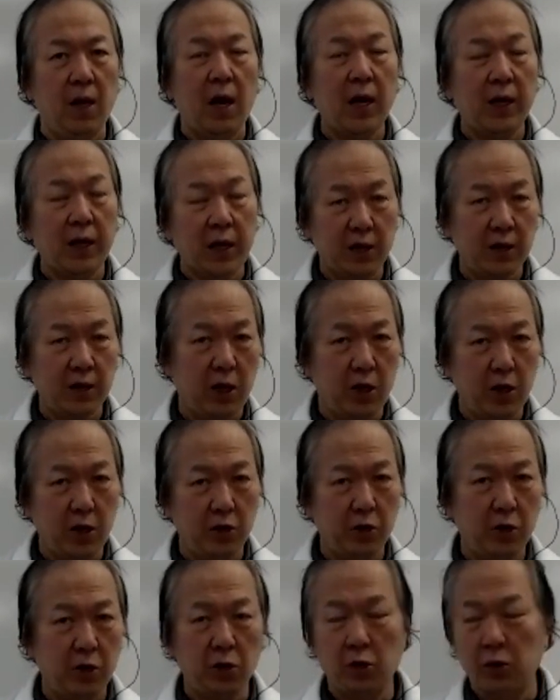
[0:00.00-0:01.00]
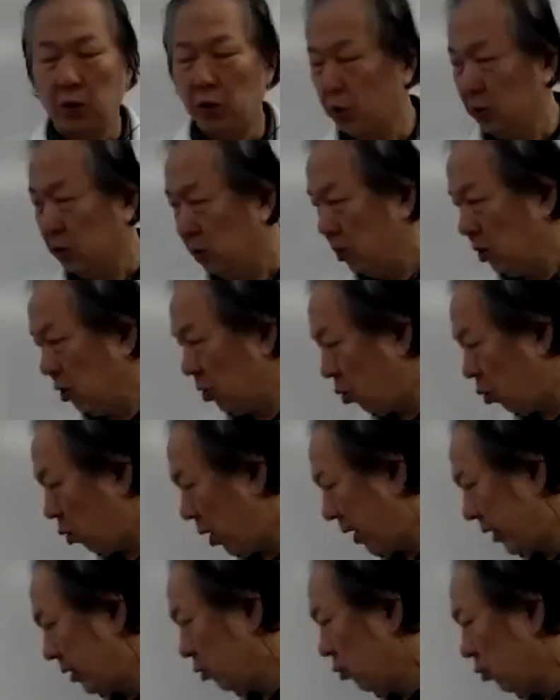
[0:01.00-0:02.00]
I can tell you
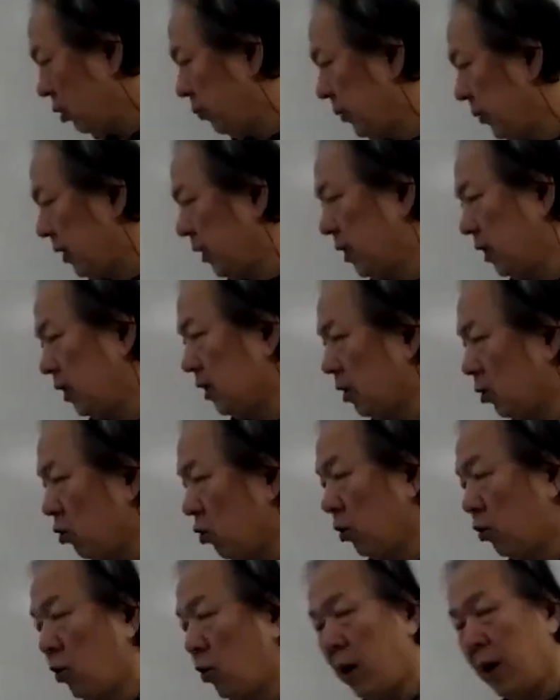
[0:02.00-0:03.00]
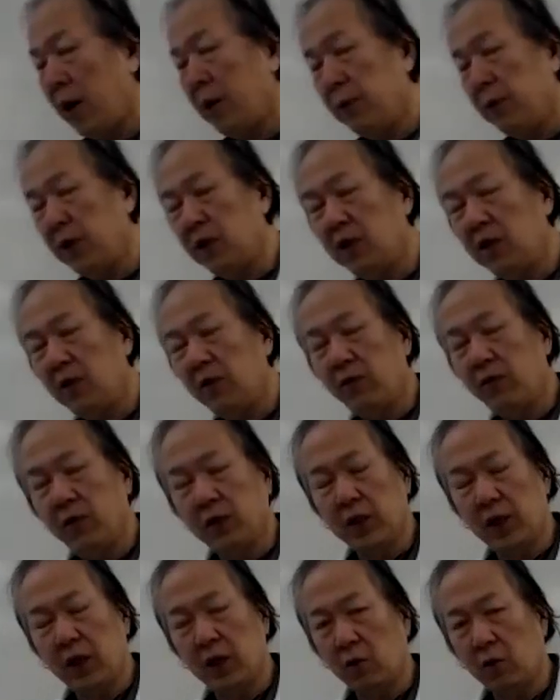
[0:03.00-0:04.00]
what will be the requirement
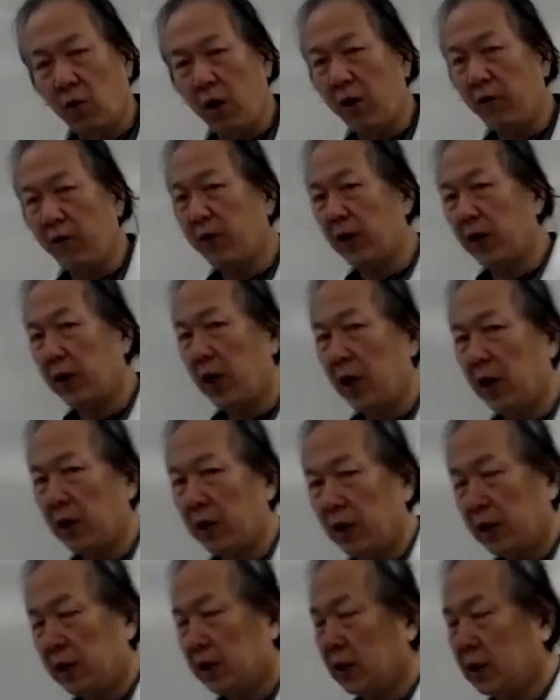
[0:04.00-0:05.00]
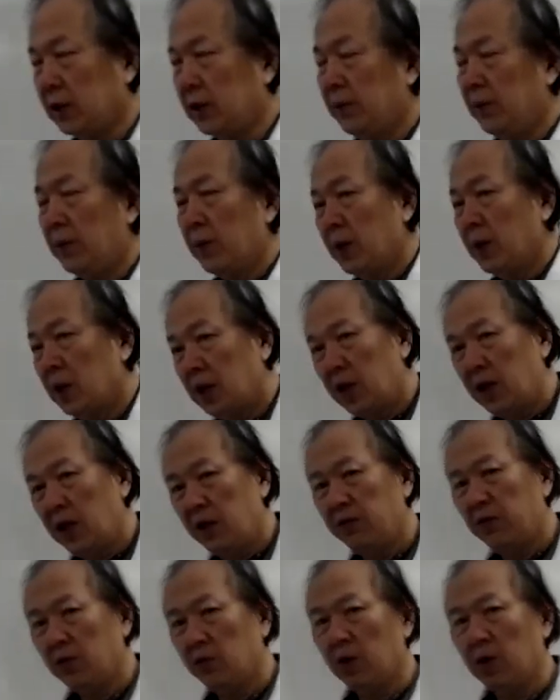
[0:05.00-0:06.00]
for the graphing calculator.
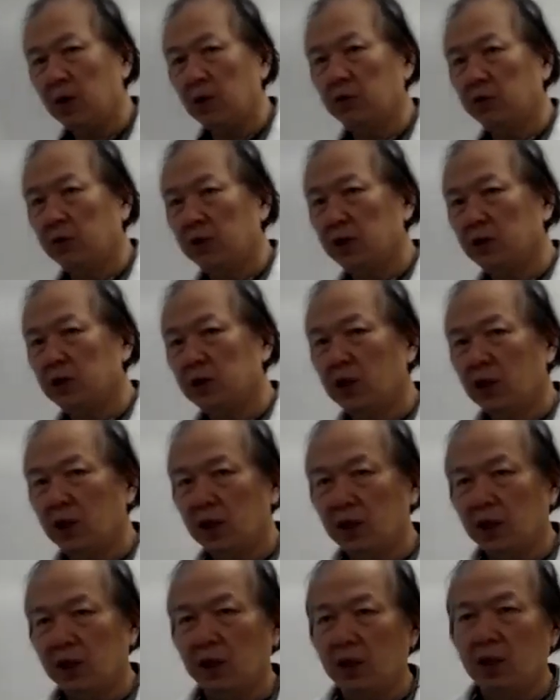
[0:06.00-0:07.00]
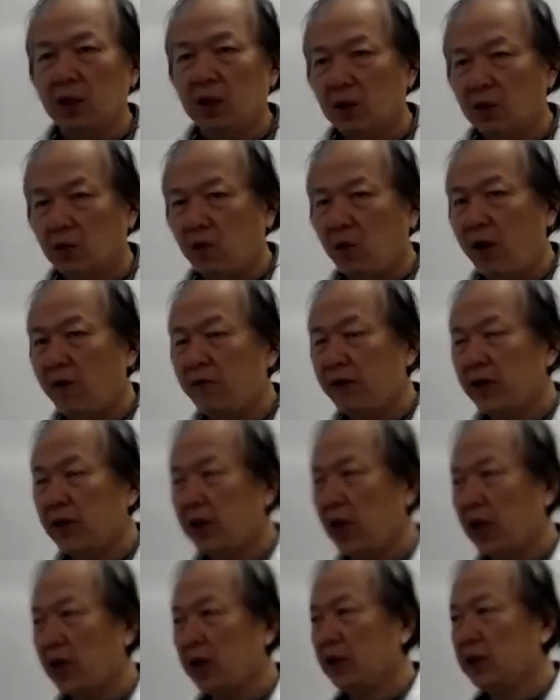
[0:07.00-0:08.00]
If you want to use the graphing
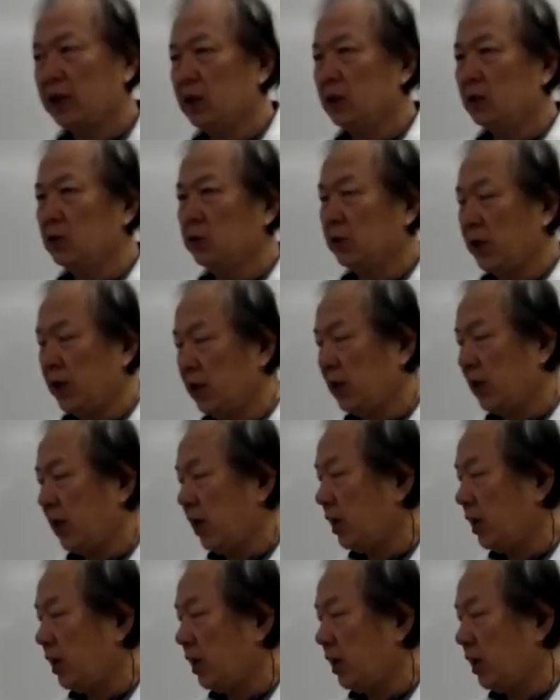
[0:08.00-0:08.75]
calculator to get